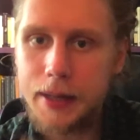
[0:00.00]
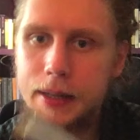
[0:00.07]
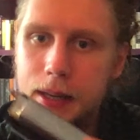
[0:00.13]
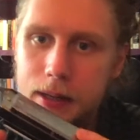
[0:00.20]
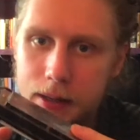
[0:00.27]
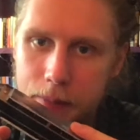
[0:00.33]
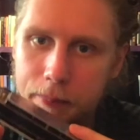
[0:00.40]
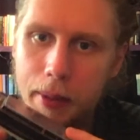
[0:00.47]
He
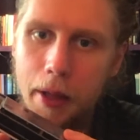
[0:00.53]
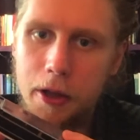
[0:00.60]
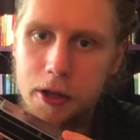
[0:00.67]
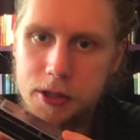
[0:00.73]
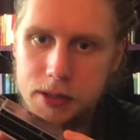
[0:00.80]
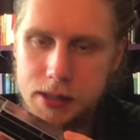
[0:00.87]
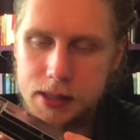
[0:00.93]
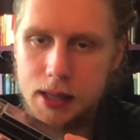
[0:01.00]
didn't
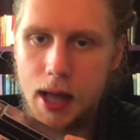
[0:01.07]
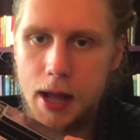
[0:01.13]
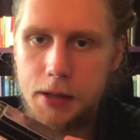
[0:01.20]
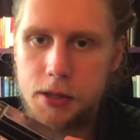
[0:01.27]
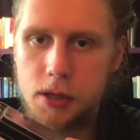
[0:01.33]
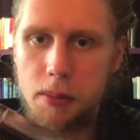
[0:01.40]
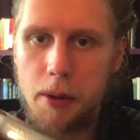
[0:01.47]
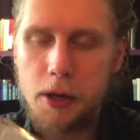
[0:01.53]
embellish the slide
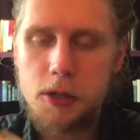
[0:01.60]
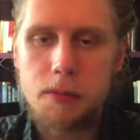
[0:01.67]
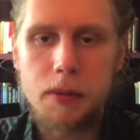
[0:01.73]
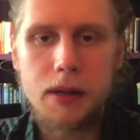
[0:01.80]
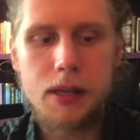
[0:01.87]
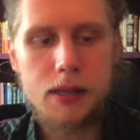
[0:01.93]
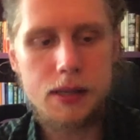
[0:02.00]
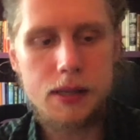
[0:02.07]
so much, but
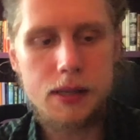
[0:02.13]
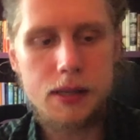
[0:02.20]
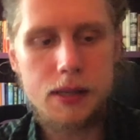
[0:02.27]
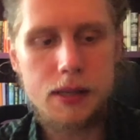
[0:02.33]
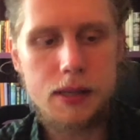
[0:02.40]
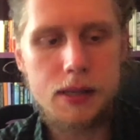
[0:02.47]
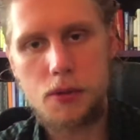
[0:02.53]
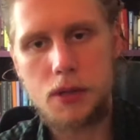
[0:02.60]
he still
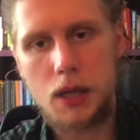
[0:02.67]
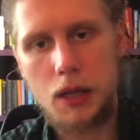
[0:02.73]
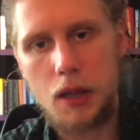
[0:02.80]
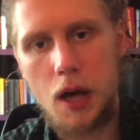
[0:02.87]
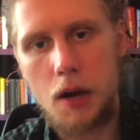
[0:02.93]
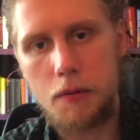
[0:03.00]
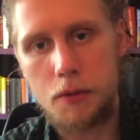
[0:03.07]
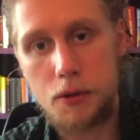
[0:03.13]
was using a
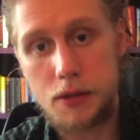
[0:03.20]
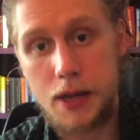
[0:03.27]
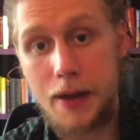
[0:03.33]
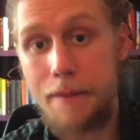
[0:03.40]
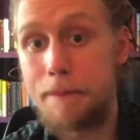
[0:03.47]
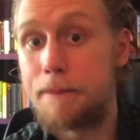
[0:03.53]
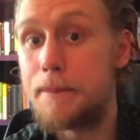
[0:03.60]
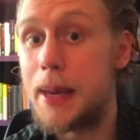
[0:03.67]
lot of those kind of